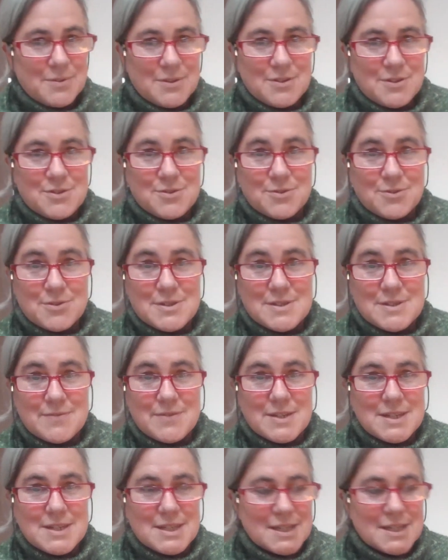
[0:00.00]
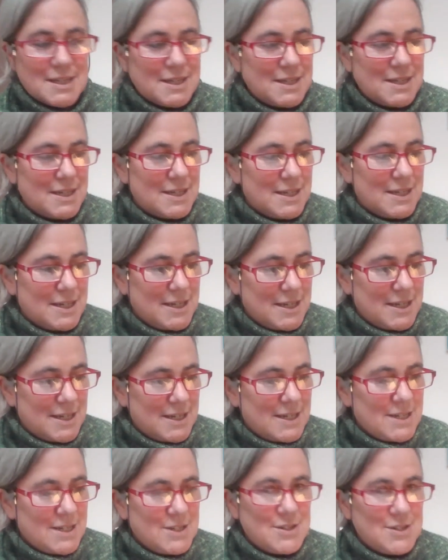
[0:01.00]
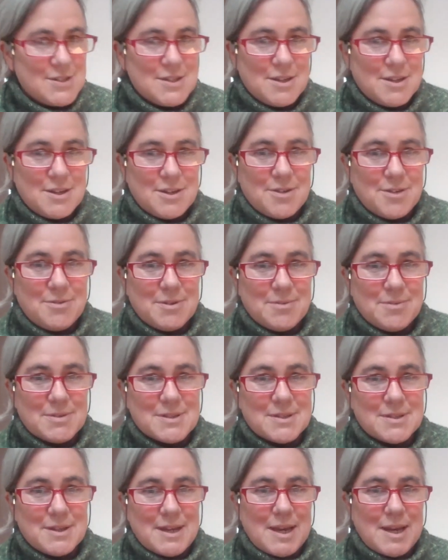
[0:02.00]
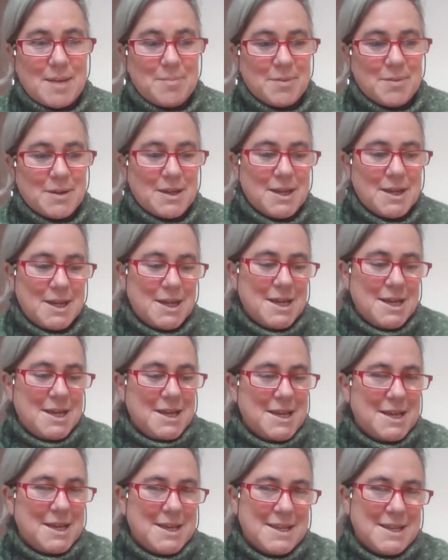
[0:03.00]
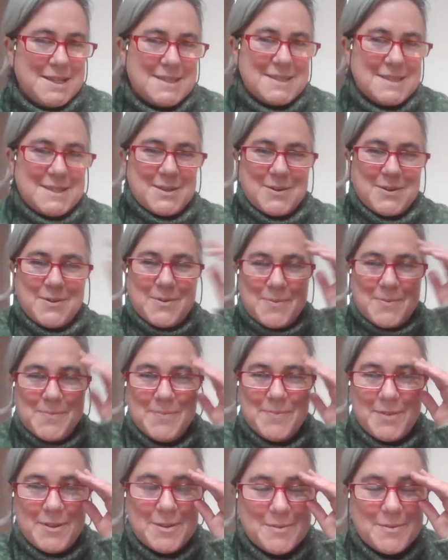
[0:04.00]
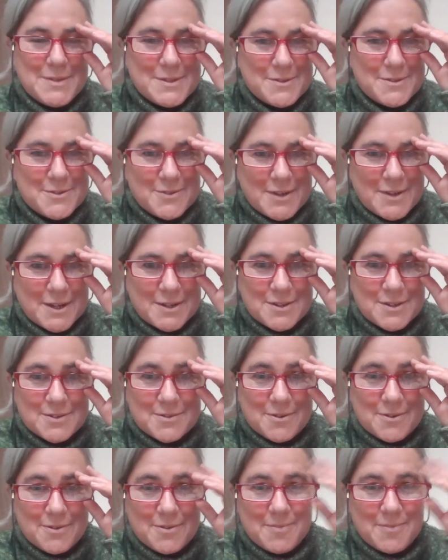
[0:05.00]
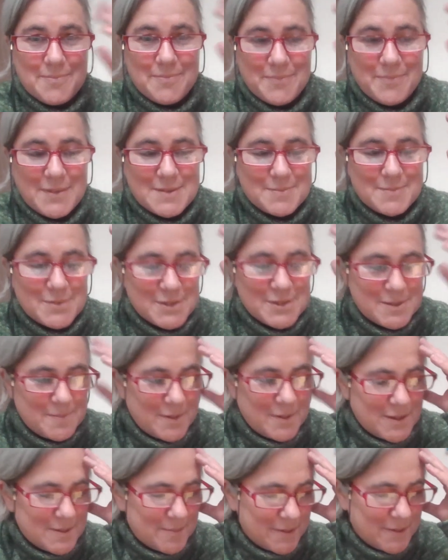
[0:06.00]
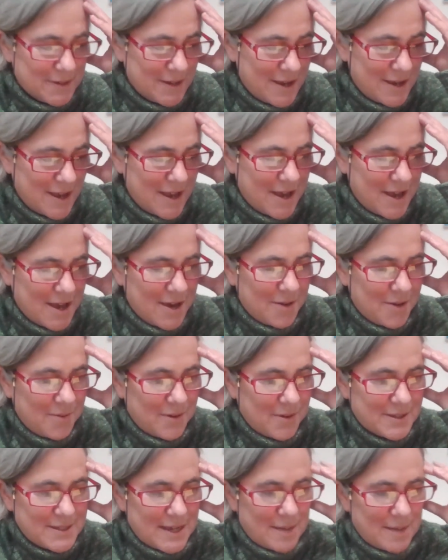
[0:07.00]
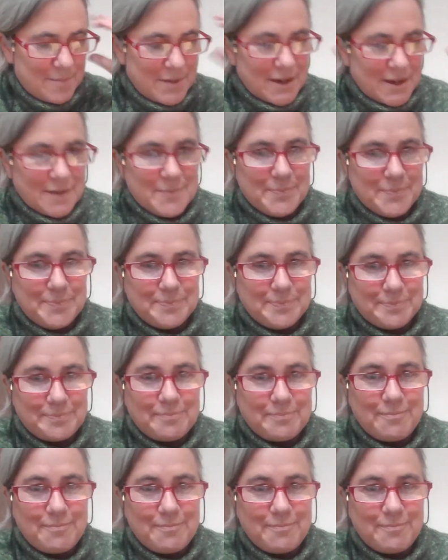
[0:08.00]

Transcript: One of the joys of knitting, just not knowing what's going to happen. So although we do try and control as much as possible what's happening,